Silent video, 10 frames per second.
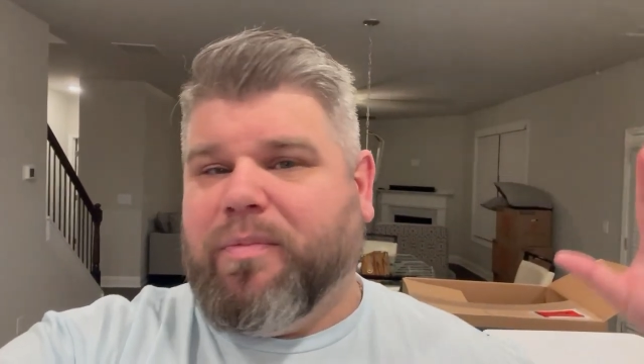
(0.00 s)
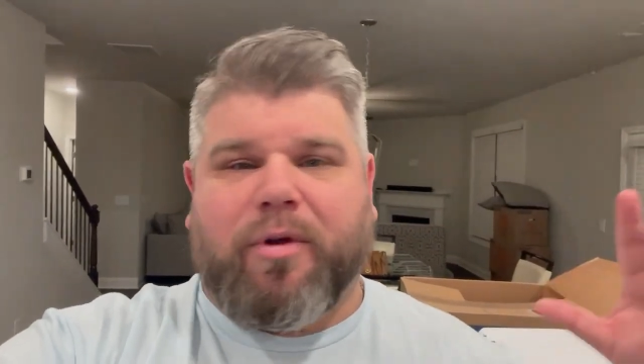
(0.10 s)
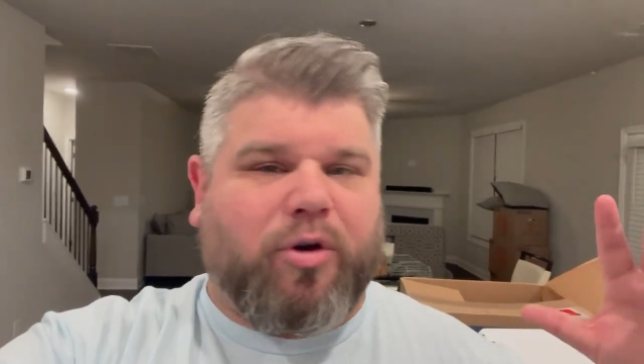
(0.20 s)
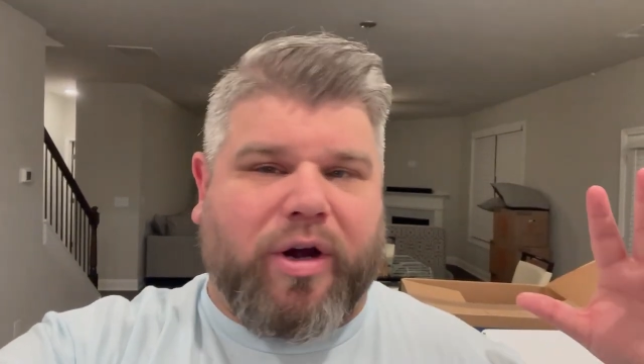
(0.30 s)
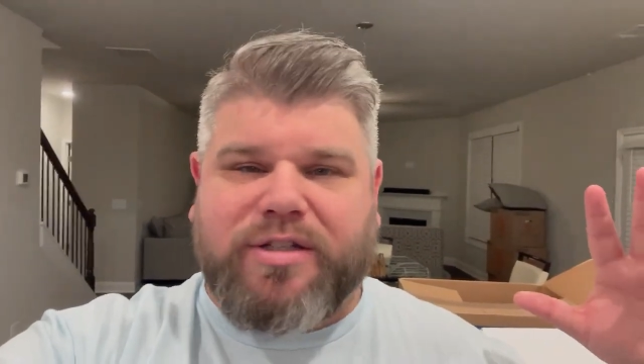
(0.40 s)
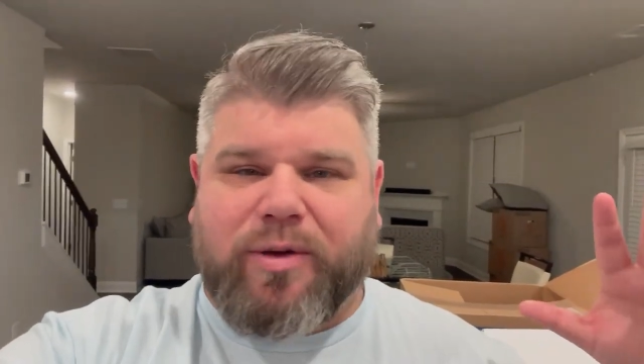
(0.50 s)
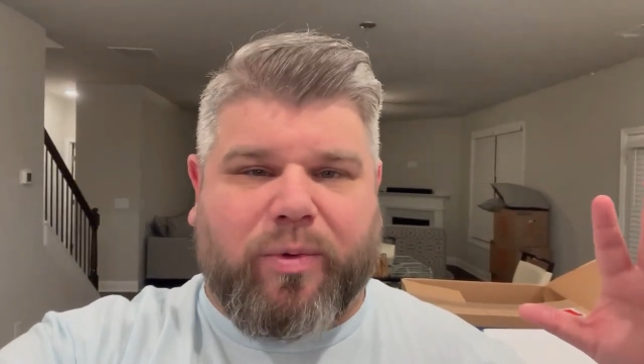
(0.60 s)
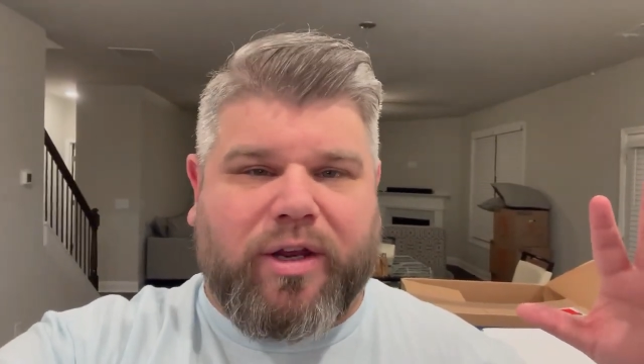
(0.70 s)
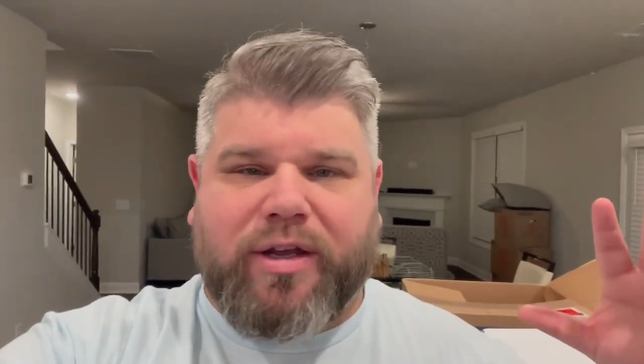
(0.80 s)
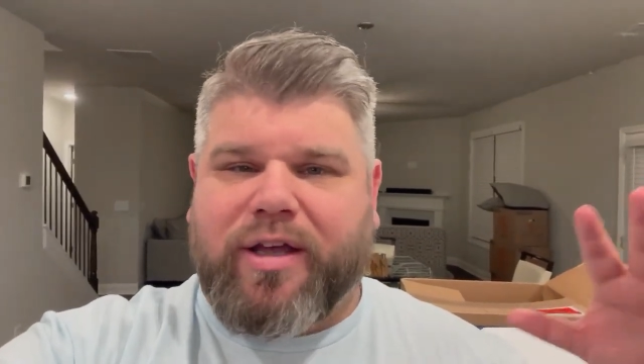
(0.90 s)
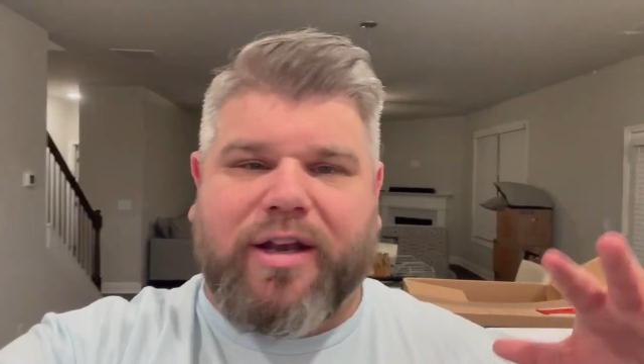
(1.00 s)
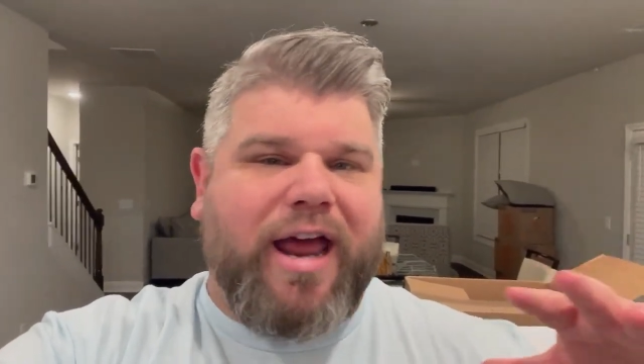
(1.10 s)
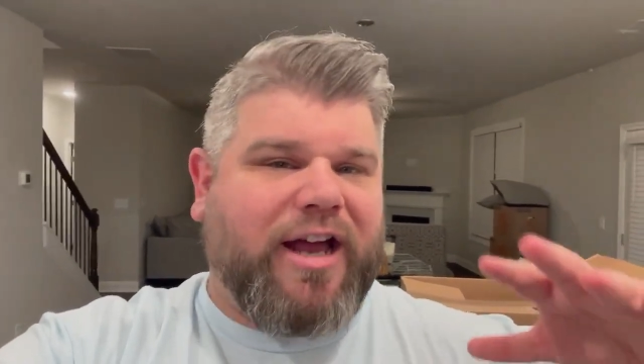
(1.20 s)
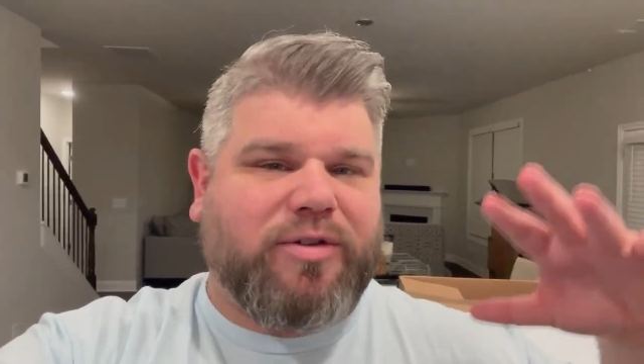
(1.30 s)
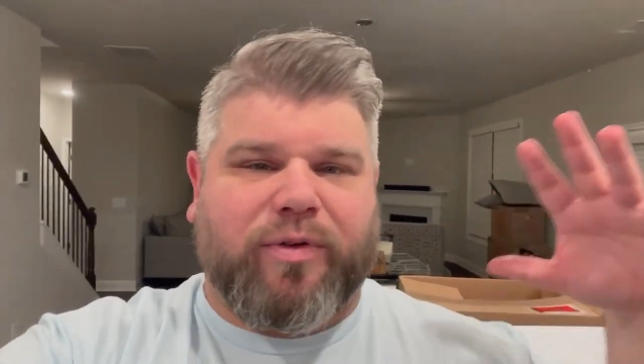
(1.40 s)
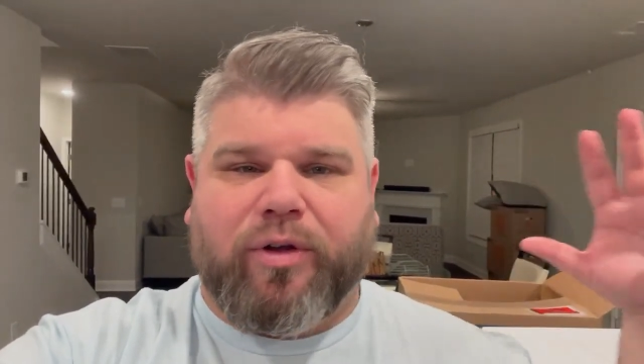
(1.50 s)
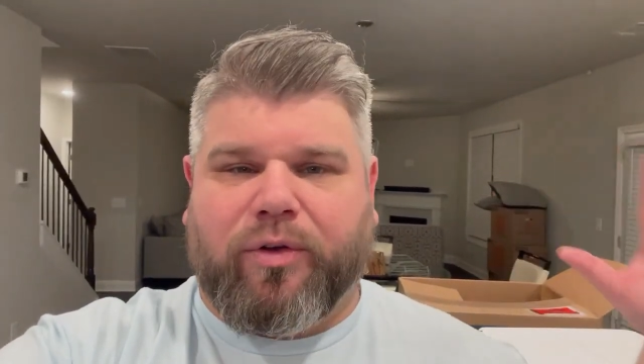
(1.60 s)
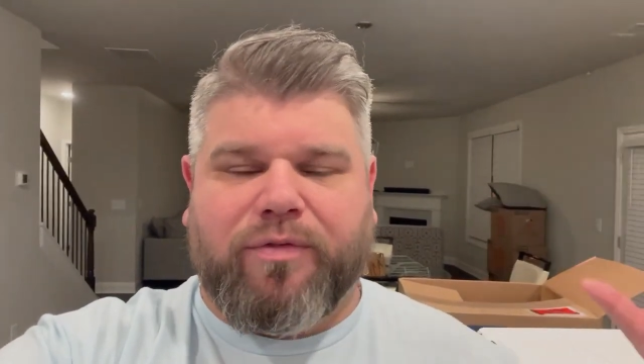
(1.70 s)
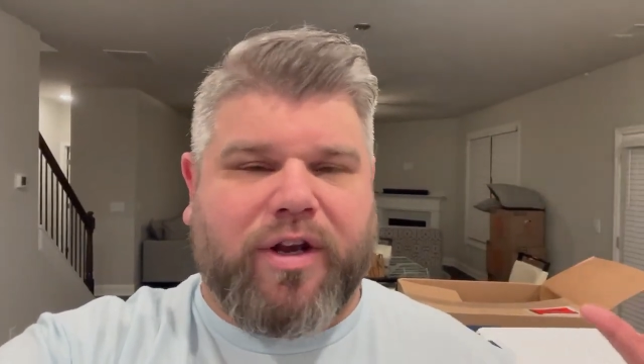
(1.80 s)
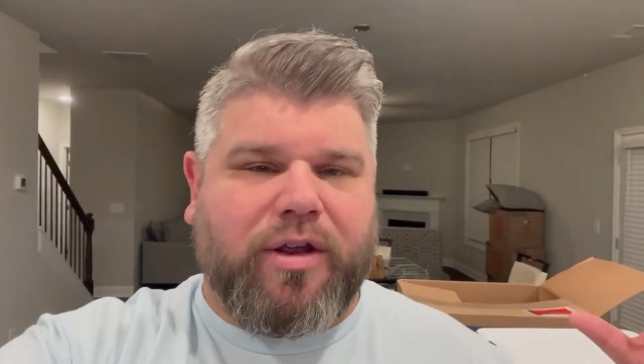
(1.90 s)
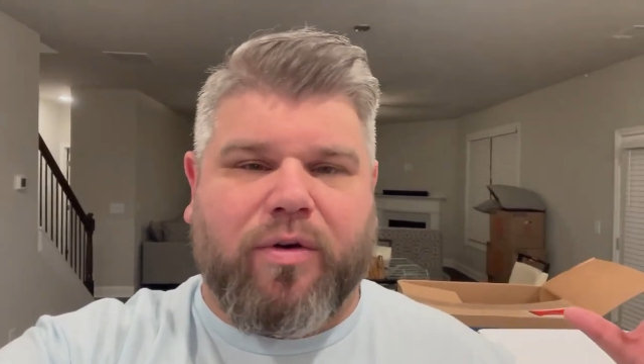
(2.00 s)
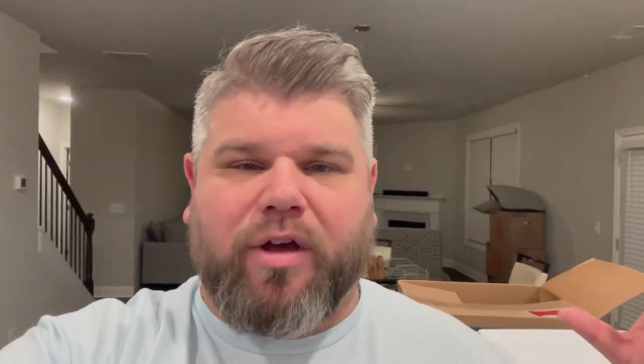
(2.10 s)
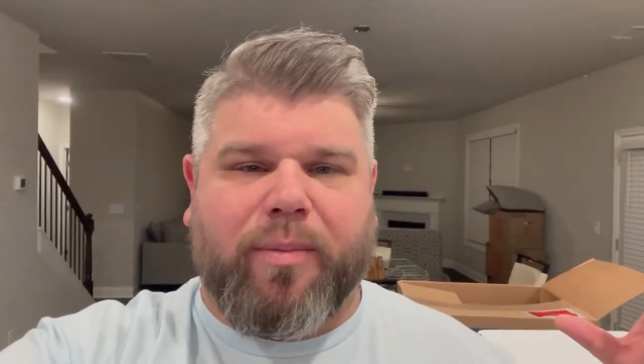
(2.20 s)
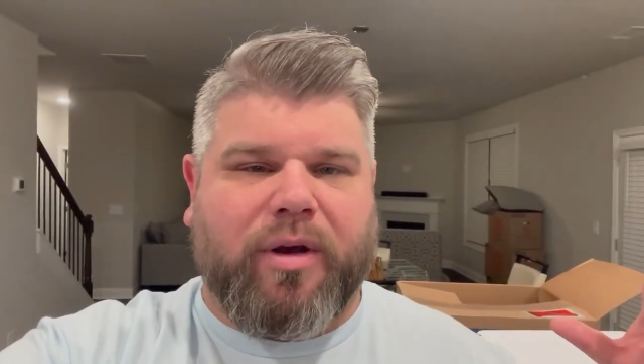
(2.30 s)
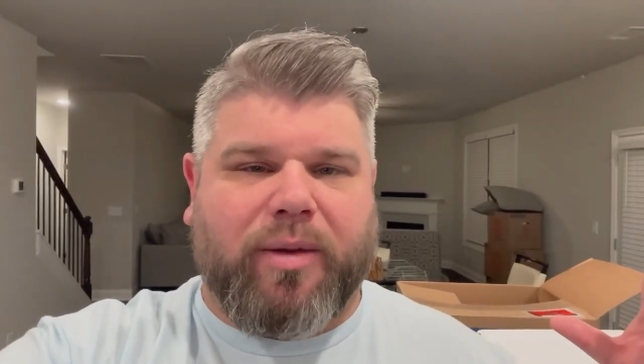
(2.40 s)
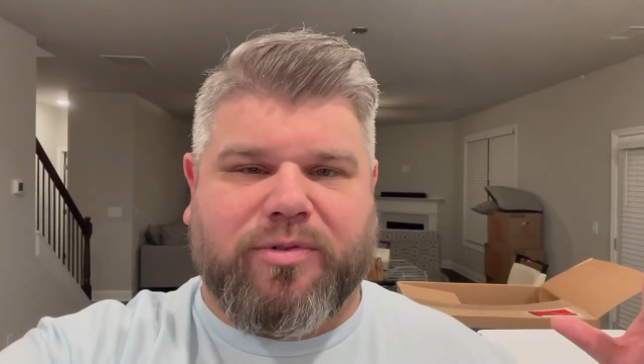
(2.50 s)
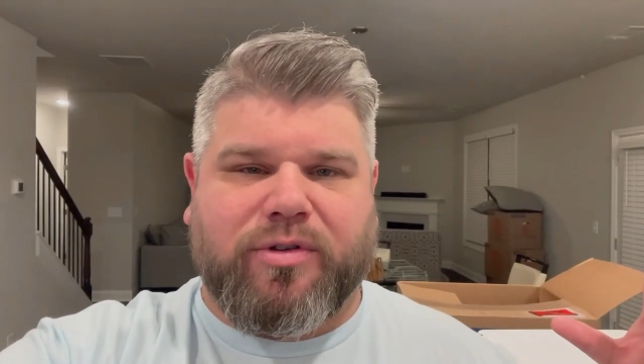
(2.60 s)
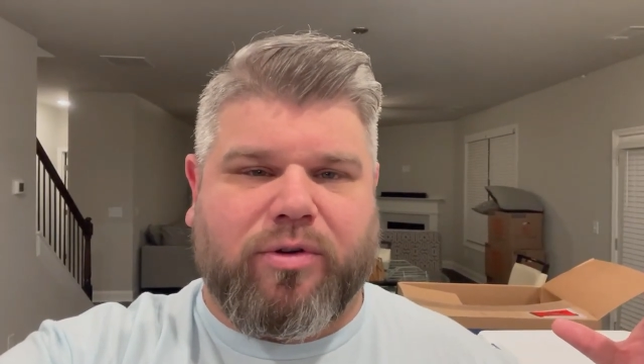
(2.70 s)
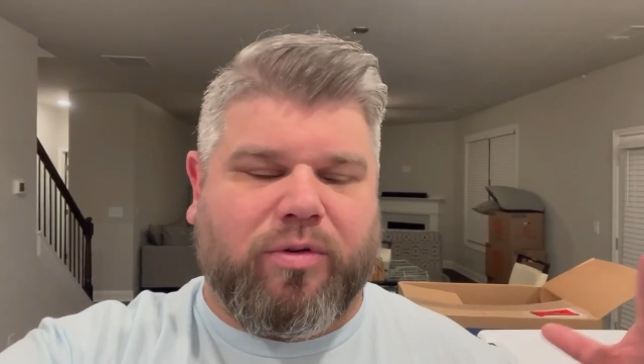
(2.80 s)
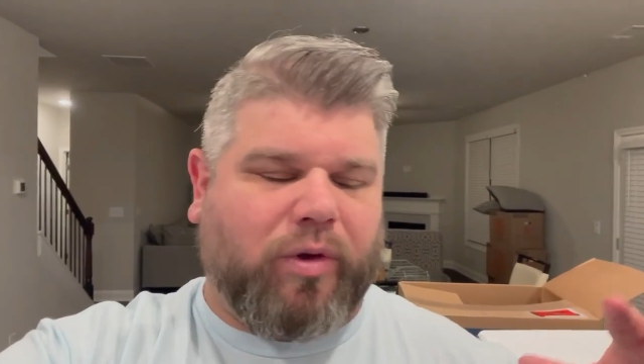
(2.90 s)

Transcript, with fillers: Crazy week. Nashville video coming up soon.